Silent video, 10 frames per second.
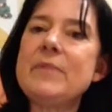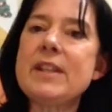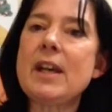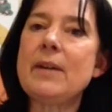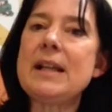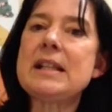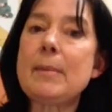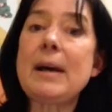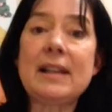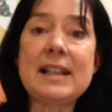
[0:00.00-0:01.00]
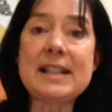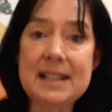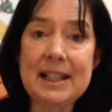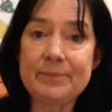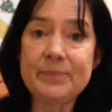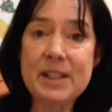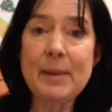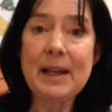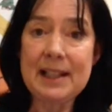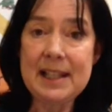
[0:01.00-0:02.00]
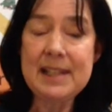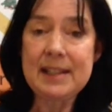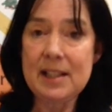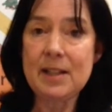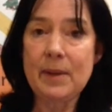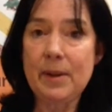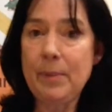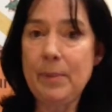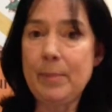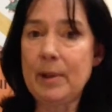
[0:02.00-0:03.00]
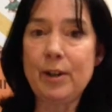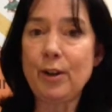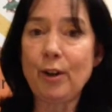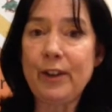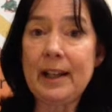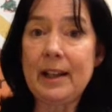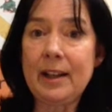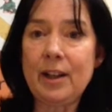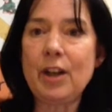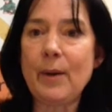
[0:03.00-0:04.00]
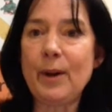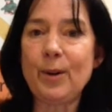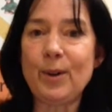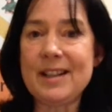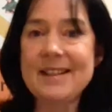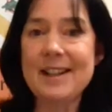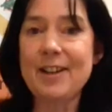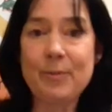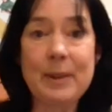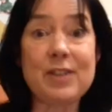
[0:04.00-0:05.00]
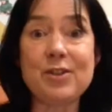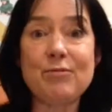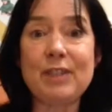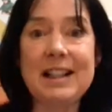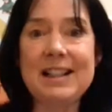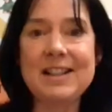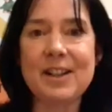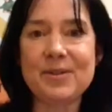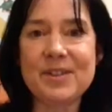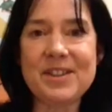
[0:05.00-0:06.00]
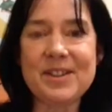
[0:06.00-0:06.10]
So it's about listening. It's about listening to other people and not thinking you know it all yourself, because you really don't.